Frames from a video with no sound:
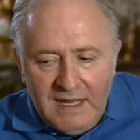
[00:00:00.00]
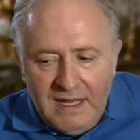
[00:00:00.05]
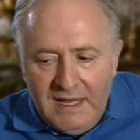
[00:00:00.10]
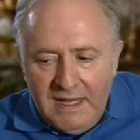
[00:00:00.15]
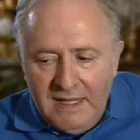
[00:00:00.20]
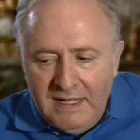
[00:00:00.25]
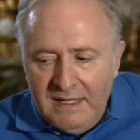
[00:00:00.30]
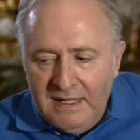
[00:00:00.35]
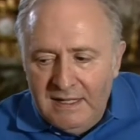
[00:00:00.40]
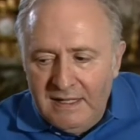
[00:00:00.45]

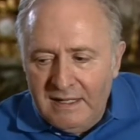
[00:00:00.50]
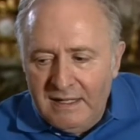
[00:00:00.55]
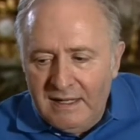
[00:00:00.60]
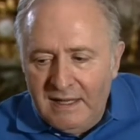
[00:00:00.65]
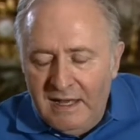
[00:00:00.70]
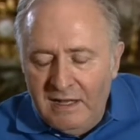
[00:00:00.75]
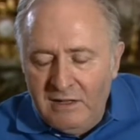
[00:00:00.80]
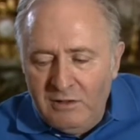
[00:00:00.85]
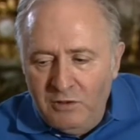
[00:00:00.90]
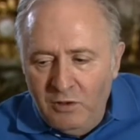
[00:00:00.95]
and
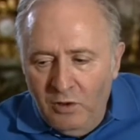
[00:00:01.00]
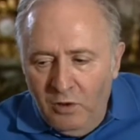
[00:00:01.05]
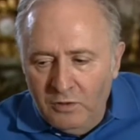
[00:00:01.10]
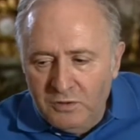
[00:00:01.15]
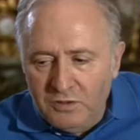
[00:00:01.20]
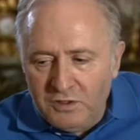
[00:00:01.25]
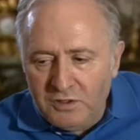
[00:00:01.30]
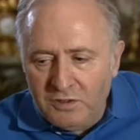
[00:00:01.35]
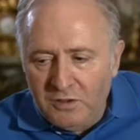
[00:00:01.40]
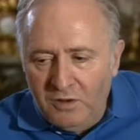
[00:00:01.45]
I
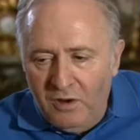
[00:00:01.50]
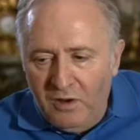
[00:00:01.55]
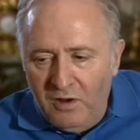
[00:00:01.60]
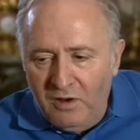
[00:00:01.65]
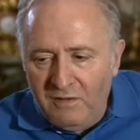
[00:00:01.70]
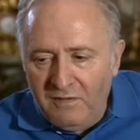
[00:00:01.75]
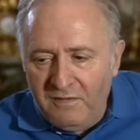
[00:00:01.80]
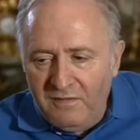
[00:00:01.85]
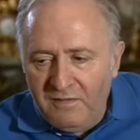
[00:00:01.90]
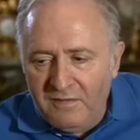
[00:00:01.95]
dozed
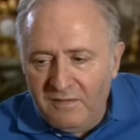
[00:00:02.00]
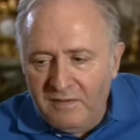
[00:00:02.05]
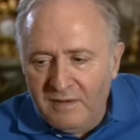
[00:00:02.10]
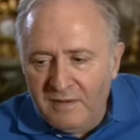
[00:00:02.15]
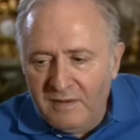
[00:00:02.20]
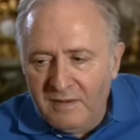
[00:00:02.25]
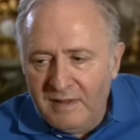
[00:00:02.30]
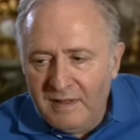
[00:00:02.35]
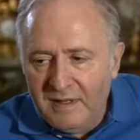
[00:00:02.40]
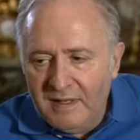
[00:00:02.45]
off.
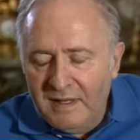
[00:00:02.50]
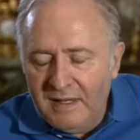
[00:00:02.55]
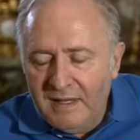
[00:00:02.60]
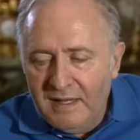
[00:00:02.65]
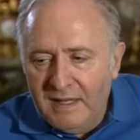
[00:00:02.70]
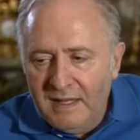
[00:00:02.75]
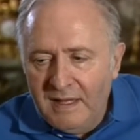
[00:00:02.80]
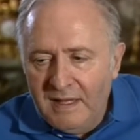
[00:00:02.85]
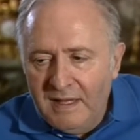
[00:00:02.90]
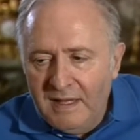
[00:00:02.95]

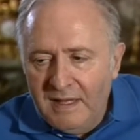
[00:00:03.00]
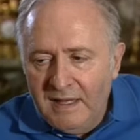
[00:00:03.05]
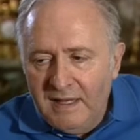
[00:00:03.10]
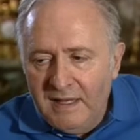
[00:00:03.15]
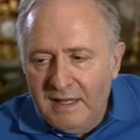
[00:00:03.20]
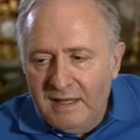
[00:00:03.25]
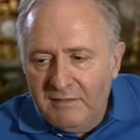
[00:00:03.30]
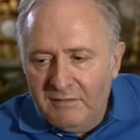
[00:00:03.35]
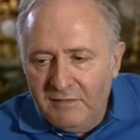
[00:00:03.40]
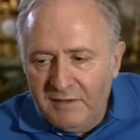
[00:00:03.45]

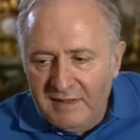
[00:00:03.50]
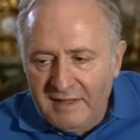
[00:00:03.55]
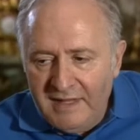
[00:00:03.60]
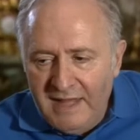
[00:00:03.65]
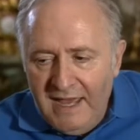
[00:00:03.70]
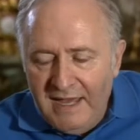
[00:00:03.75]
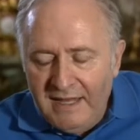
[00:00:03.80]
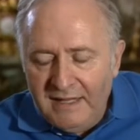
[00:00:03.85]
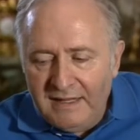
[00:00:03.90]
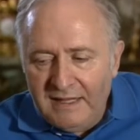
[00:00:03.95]
It was
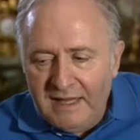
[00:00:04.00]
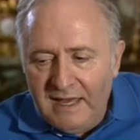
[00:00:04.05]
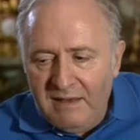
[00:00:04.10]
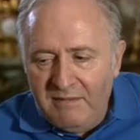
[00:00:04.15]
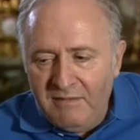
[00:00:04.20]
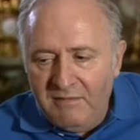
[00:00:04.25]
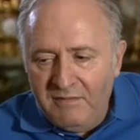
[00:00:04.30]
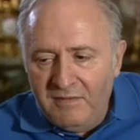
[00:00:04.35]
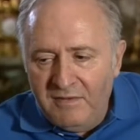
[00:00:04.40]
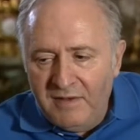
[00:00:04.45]

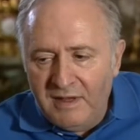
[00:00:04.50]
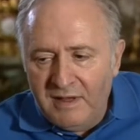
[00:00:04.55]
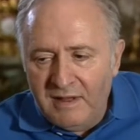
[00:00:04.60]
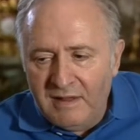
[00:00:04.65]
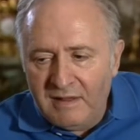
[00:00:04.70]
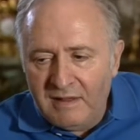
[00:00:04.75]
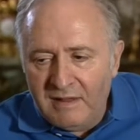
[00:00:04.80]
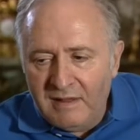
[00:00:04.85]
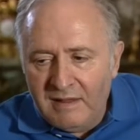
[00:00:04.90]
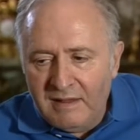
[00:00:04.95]
nighttime,
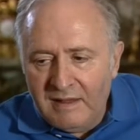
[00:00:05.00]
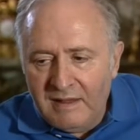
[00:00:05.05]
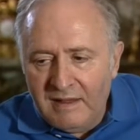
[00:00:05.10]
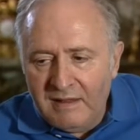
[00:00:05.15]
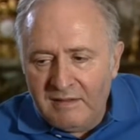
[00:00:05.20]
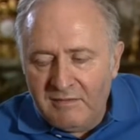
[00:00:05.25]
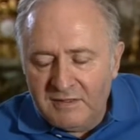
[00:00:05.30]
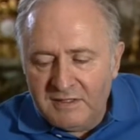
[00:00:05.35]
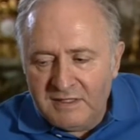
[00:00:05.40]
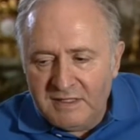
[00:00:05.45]

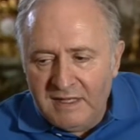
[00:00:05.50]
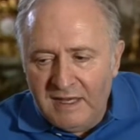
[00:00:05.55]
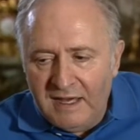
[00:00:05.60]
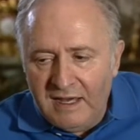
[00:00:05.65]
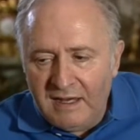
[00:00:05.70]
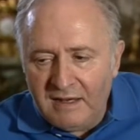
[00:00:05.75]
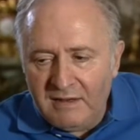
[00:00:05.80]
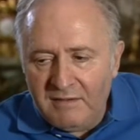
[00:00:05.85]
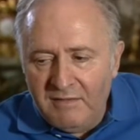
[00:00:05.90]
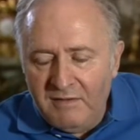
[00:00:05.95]
it was
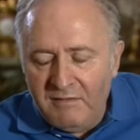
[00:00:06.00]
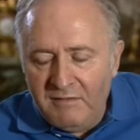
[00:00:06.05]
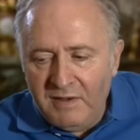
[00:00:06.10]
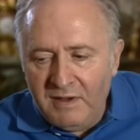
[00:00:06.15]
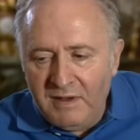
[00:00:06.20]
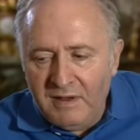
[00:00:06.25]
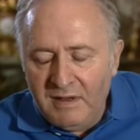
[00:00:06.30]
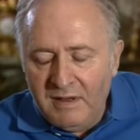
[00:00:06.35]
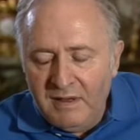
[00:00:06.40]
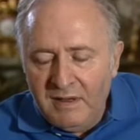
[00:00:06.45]
dark when
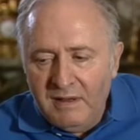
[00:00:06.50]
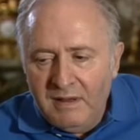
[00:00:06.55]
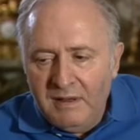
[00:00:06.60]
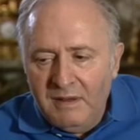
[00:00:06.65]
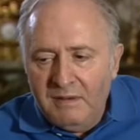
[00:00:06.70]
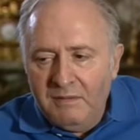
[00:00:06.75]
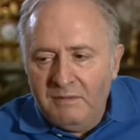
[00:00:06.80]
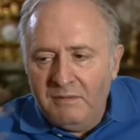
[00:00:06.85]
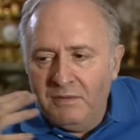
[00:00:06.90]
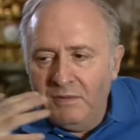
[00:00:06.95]
we
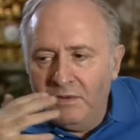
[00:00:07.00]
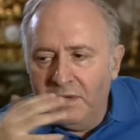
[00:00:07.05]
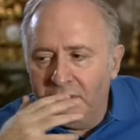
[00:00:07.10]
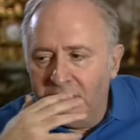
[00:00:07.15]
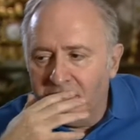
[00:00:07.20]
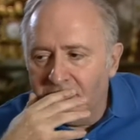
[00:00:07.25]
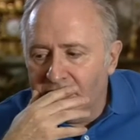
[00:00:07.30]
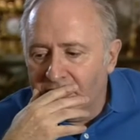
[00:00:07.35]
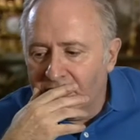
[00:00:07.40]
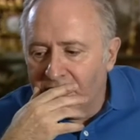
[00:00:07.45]

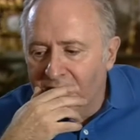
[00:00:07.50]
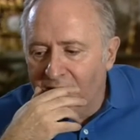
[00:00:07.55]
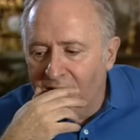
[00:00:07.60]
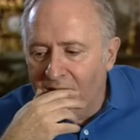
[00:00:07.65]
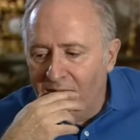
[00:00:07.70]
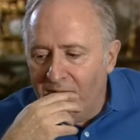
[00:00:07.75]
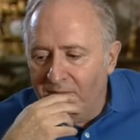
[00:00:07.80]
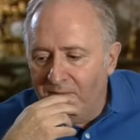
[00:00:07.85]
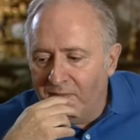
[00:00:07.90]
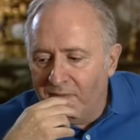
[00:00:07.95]
boarded the
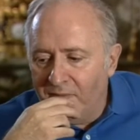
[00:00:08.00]
train.